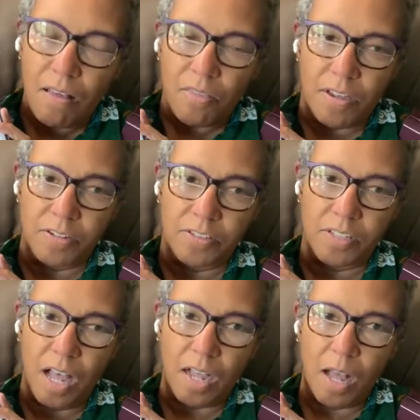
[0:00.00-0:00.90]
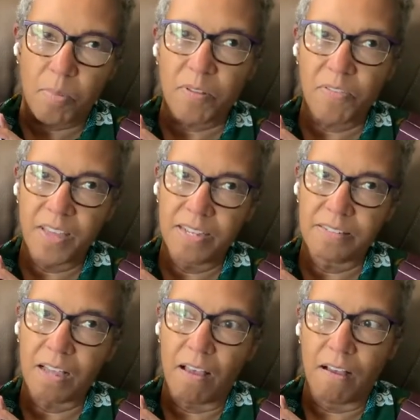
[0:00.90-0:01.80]
There's a couple of things
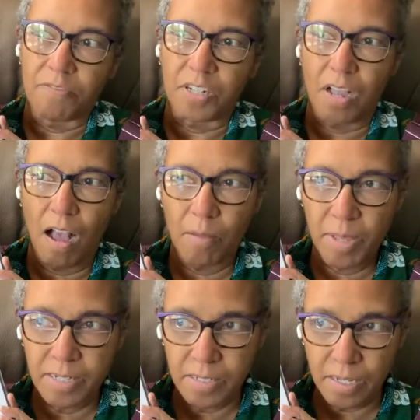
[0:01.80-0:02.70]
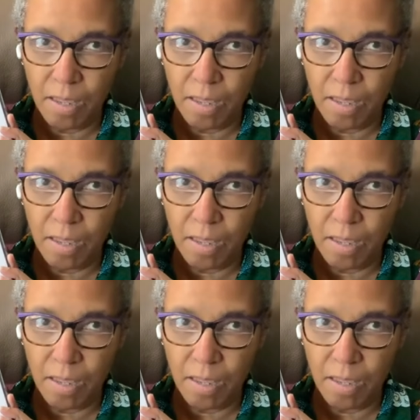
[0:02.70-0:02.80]
I have to comment